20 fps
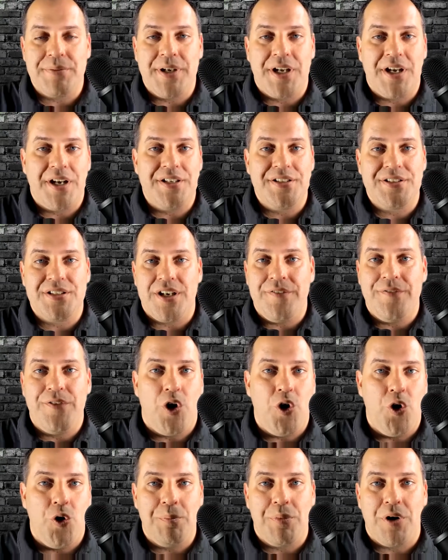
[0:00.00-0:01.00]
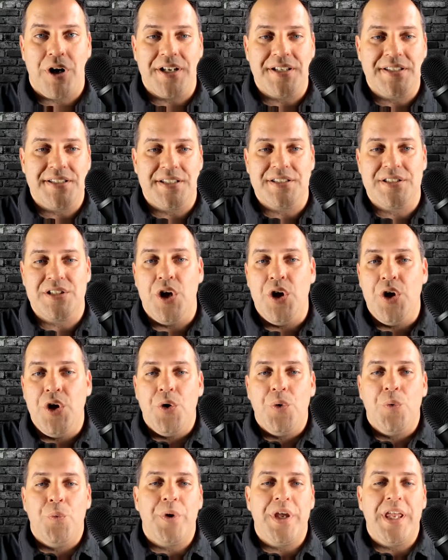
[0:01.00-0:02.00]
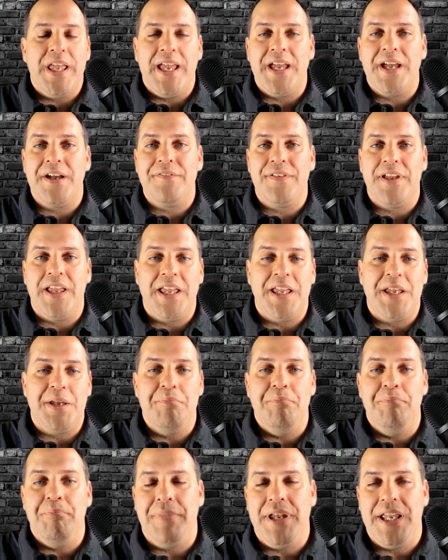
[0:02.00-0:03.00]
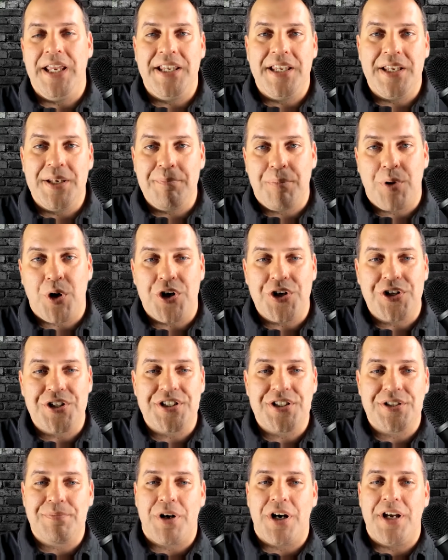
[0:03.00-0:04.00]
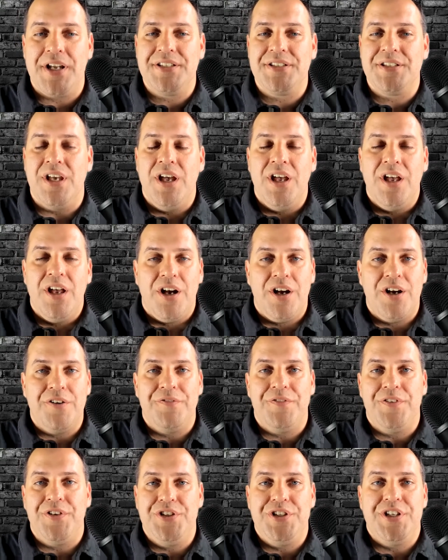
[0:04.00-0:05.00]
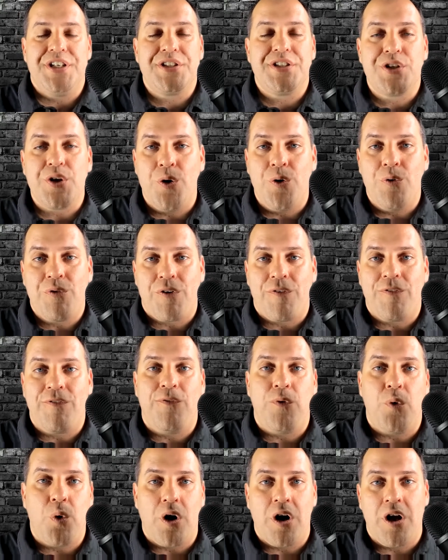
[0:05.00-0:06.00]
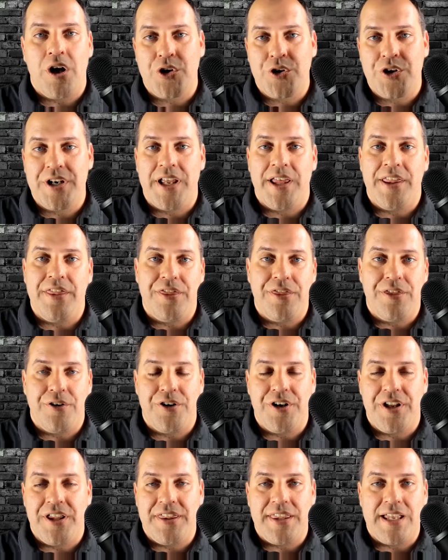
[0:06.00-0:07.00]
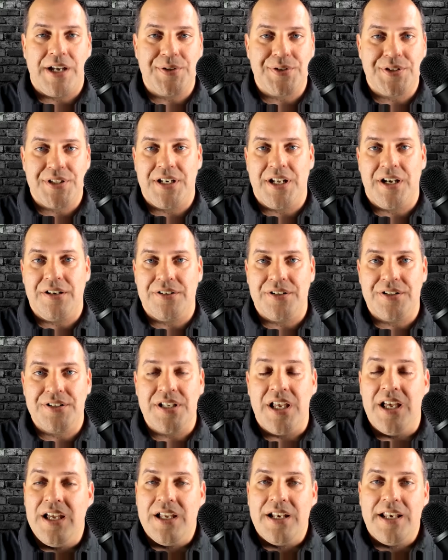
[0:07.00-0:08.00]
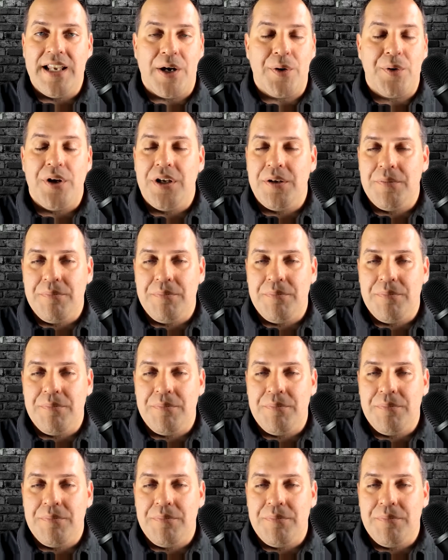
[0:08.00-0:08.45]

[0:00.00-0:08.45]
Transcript: because of the home prices. We have a median purchase price of just over $430,000. Now,